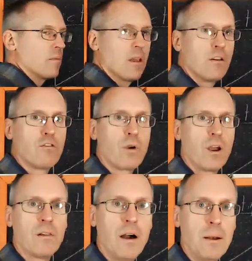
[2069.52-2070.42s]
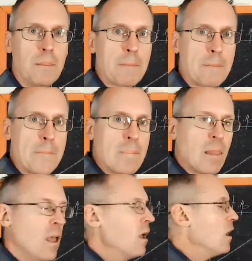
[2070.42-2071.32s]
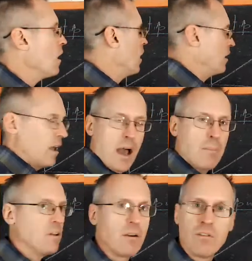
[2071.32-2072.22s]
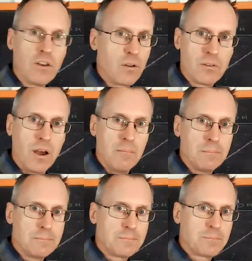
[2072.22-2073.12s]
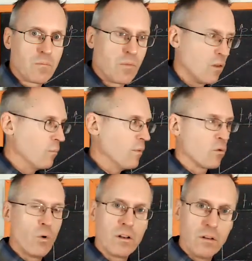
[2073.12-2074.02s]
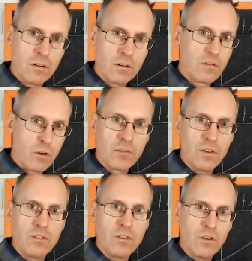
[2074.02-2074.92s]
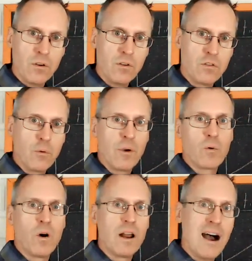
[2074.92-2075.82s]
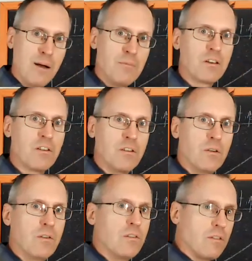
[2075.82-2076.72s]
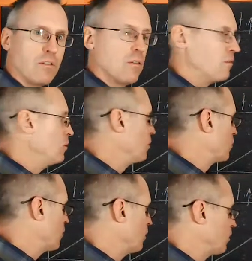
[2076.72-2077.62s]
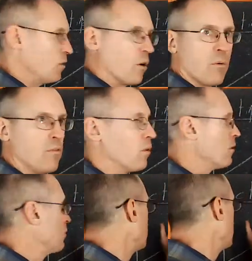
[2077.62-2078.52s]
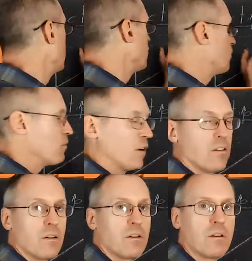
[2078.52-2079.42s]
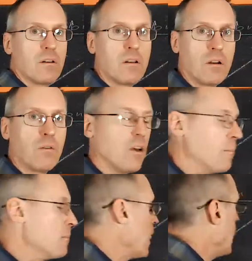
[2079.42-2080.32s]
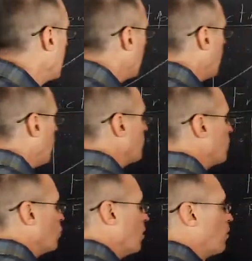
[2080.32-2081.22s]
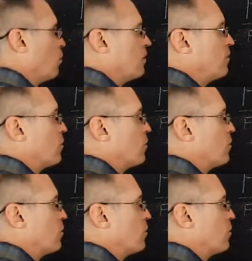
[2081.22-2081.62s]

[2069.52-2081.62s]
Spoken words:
in a straight line. And it happens every single time. no matter what surfaces you use, no matter what objects you use, if you increase the normal force, the friction goes up. Well, what's the